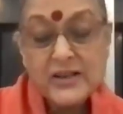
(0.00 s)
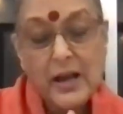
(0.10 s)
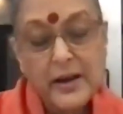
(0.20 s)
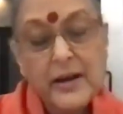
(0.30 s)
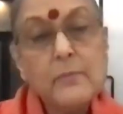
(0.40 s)
is
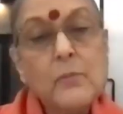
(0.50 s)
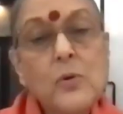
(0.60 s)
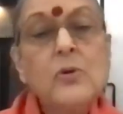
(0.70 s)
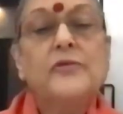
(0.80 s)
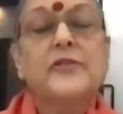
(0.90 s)

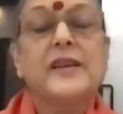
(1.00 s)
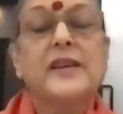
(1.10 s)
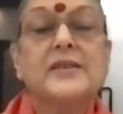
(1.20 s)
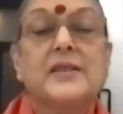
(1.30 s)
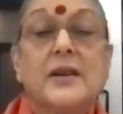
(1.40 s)
remove
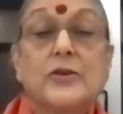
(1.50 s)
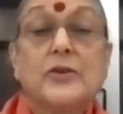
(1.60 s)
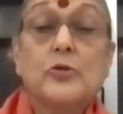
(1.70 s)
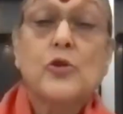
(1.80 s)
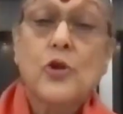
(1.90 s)
these
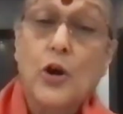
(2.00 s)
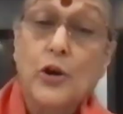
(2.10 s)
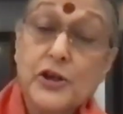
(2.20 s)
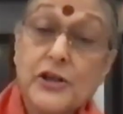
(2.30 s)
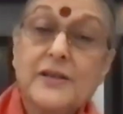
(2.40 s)
through
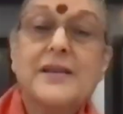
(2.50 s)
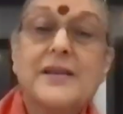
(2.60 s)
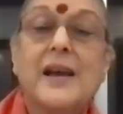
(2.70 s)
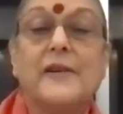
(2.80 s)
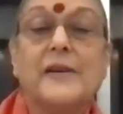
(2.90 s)
conscious
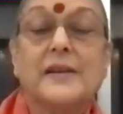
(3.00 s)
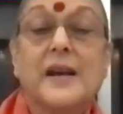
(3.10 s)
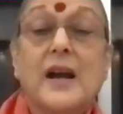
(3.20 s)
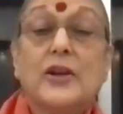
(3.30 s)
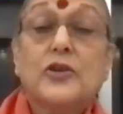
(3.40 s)
effort,
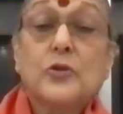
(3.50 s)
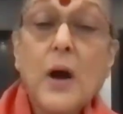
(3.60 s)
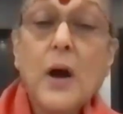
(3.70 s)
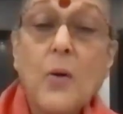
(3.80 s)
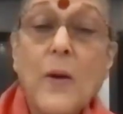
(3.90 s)

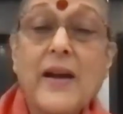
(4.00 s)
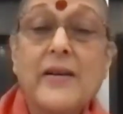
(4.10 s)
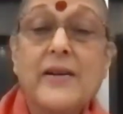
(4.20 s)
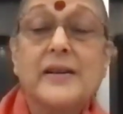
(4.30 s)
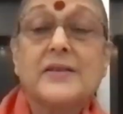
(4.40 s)
through
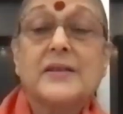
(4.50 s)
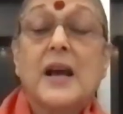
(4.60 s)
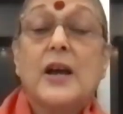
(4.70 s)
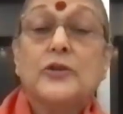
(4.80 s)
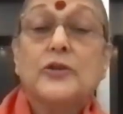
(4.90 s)
awareness,
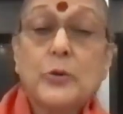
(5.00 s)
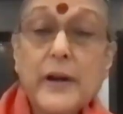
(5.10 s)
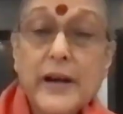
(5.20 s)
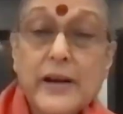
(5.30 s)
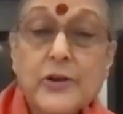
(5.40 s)

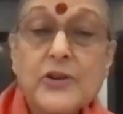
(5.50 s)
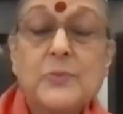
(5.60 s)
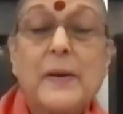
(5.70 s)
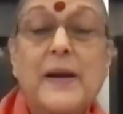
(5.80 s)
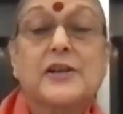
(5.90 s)
through
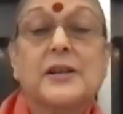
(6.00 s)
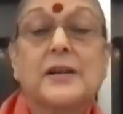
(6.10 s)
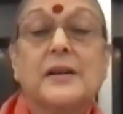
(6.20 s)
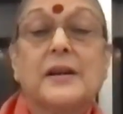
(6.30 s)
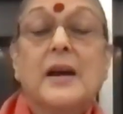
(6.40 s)

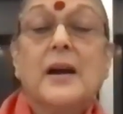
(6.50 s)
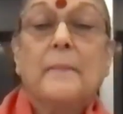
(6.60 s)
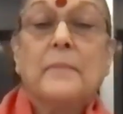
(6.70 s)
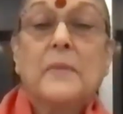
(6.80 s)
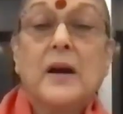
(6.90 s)
introspection,
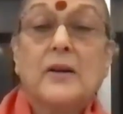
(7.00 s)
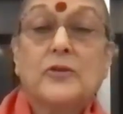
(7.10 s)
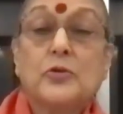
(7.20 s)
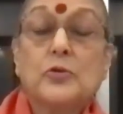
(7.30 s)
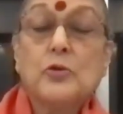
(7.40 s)

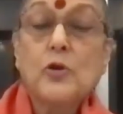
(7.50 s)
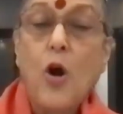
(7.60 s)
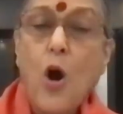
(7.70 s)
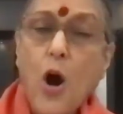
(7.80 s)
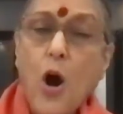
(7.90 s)
through
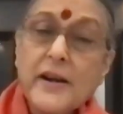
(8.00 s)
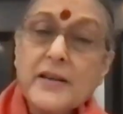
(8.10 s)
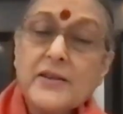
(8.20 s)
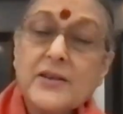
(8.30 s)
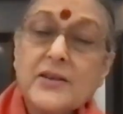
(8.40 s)

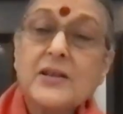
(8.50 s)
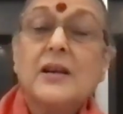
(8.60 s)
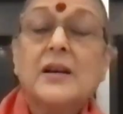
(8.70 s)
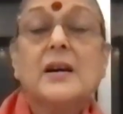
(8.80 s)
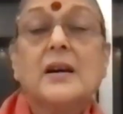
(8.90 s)
honest